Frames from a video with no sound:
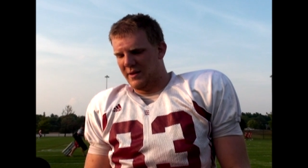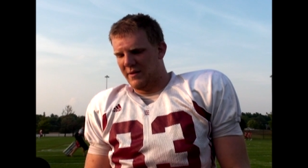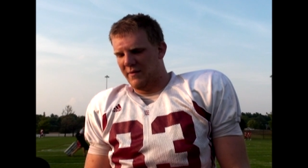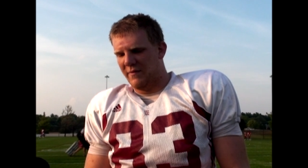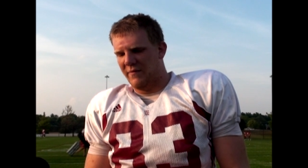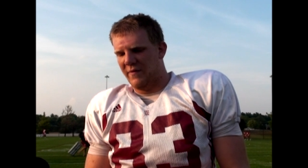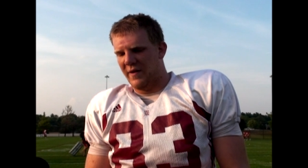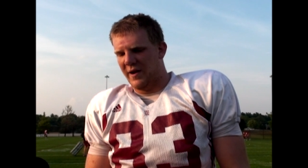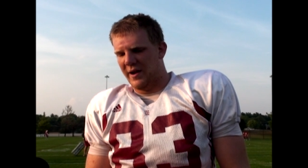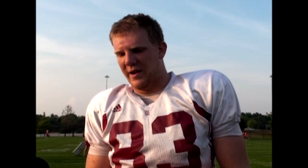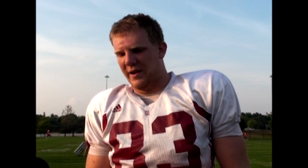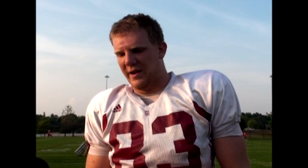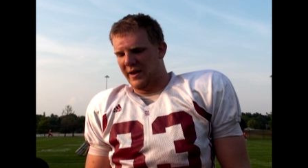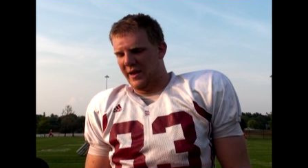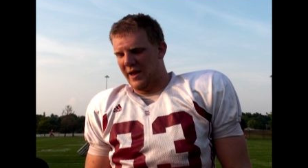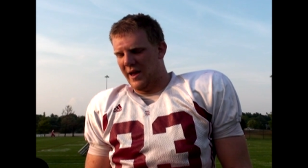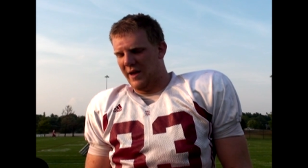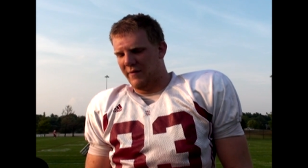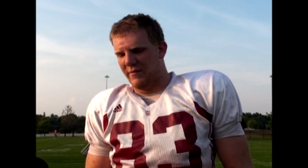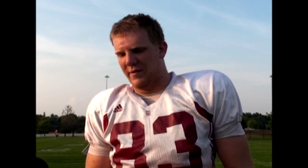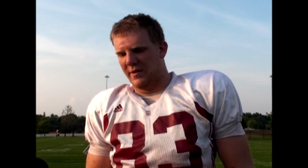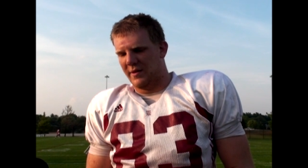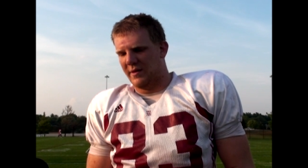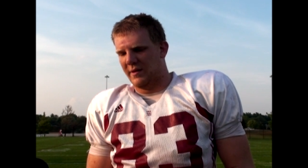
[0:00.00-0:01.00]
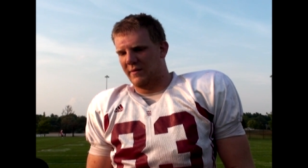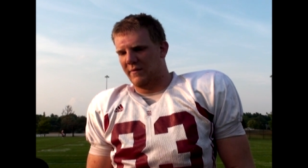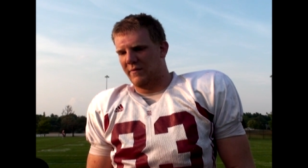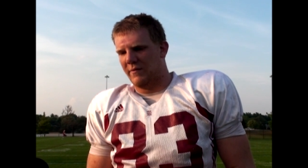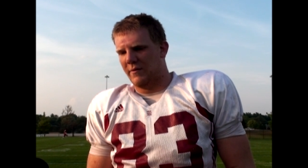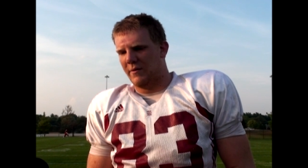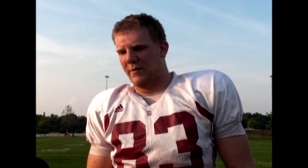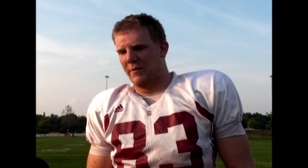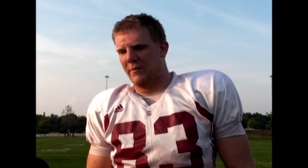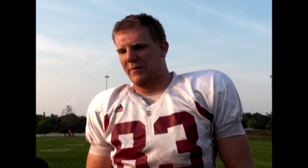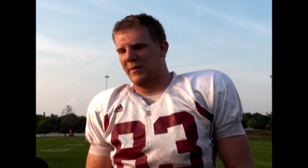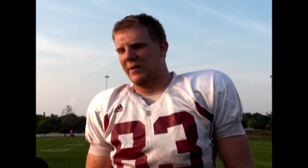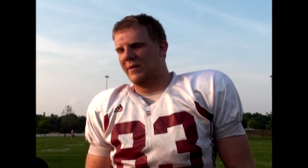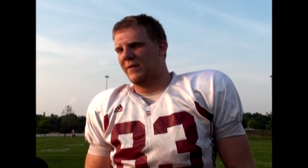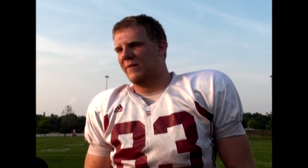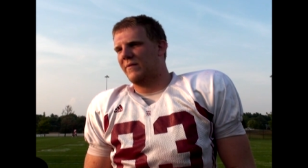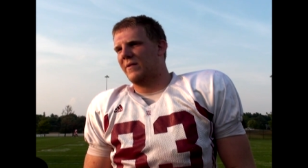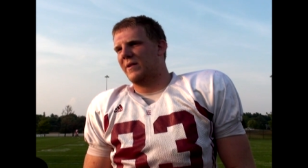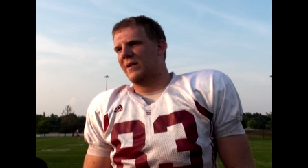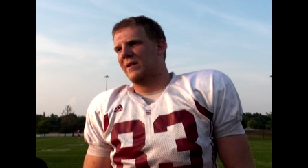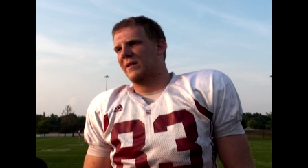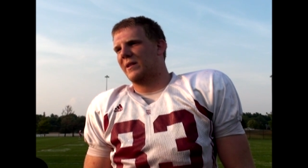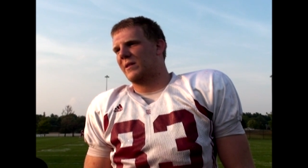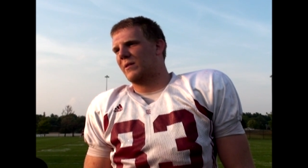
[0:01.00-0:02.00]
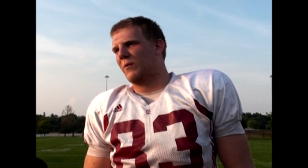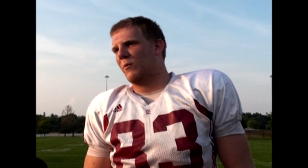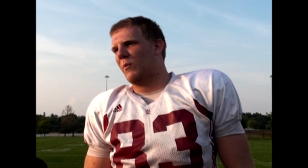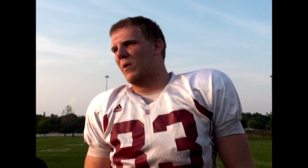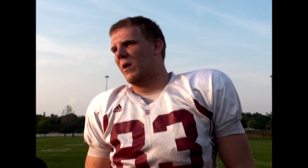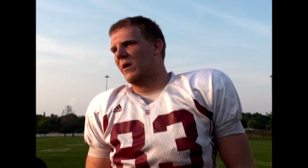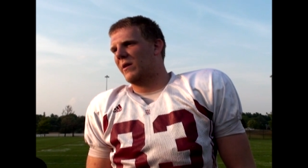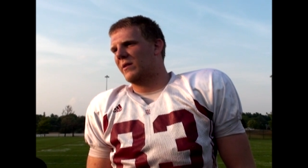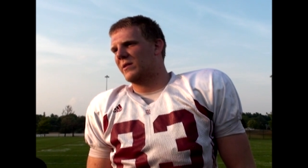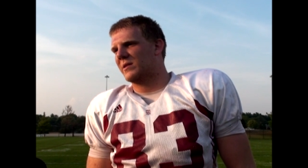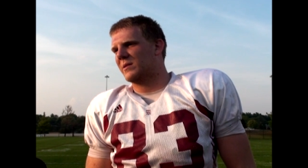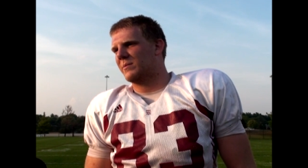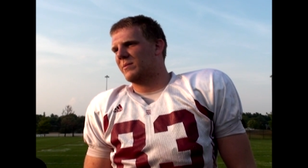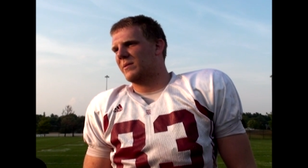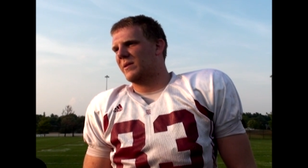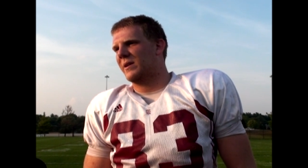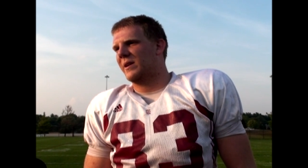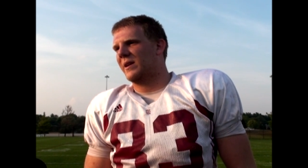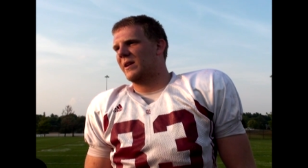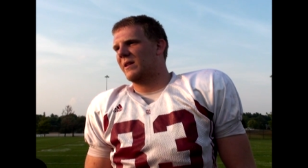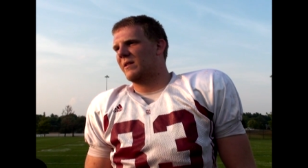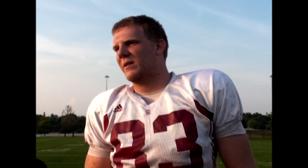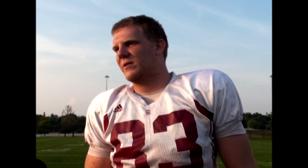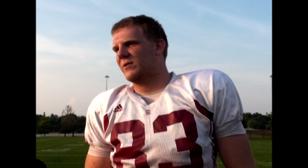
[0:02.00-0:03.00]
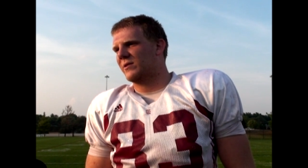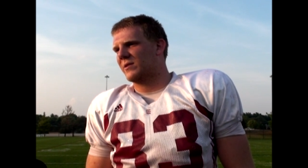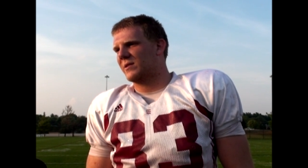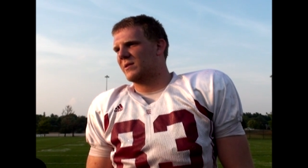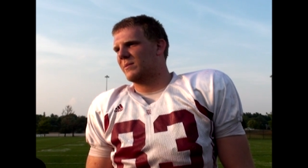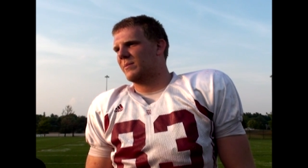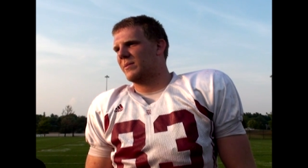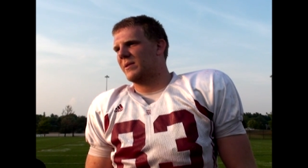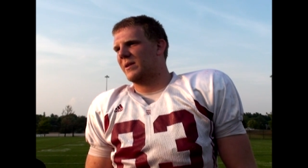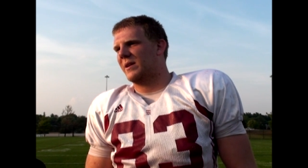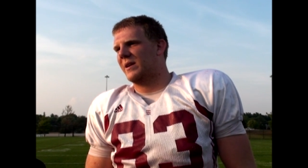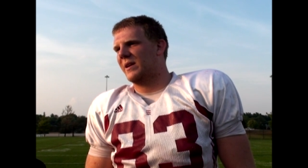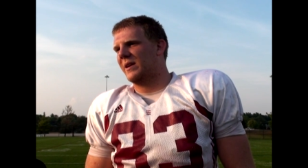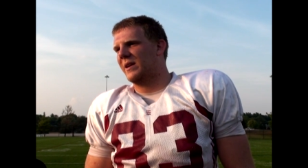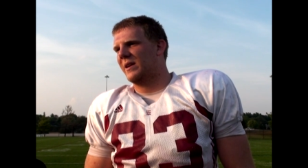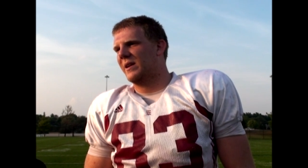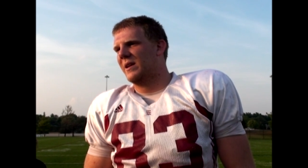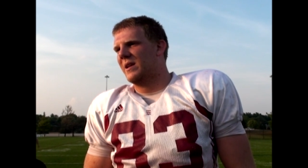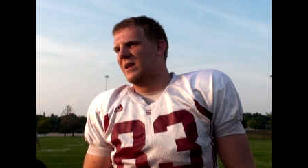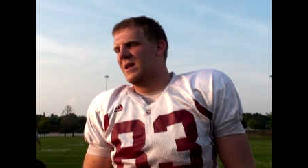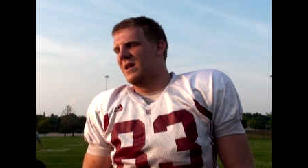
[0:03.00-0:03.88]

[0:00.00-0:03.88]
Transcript: find everything for it we have to find like the water supply electric supply